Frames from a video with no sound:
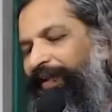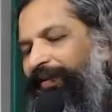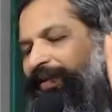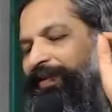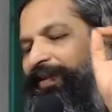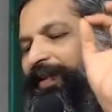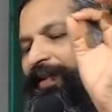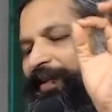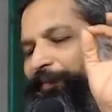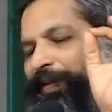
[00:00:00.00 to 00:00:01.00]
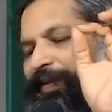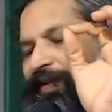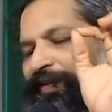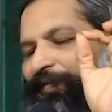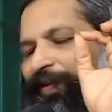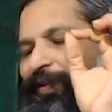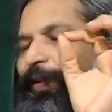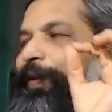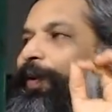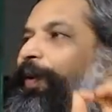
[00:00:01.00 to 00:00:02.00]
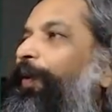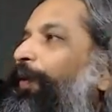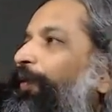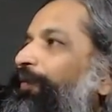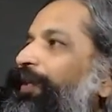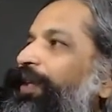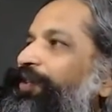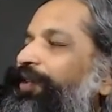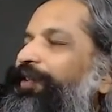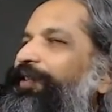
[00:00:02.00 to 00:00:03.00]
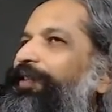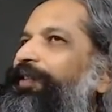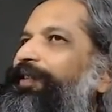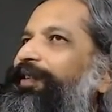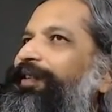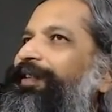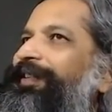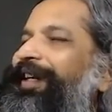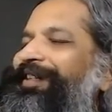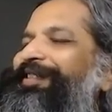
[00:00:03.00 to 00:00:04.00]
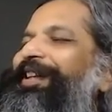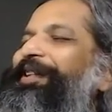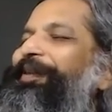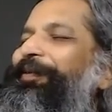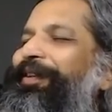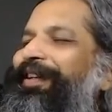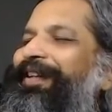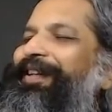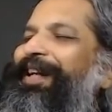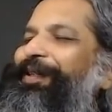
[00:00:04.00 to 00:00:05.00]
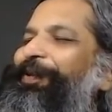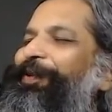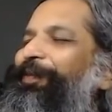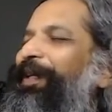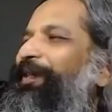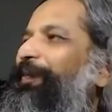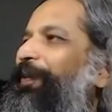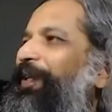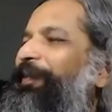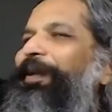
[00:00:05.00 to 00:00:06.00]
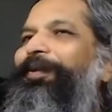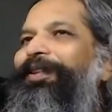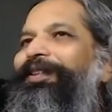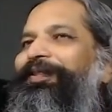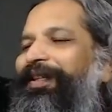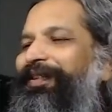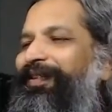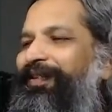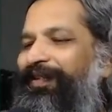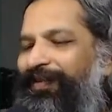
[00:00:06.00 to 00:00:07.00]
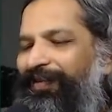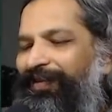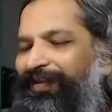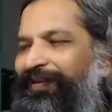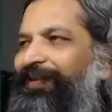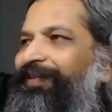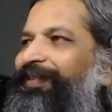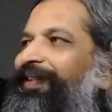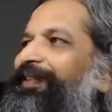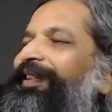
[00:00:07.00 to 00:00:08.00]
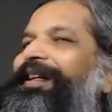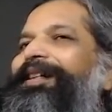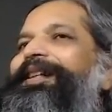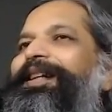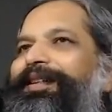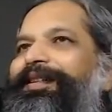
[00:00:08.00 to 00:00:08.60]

the seer possessed of his whole law of nature. And straight away we recognize who's being spoken about in the Veda. This is Agni,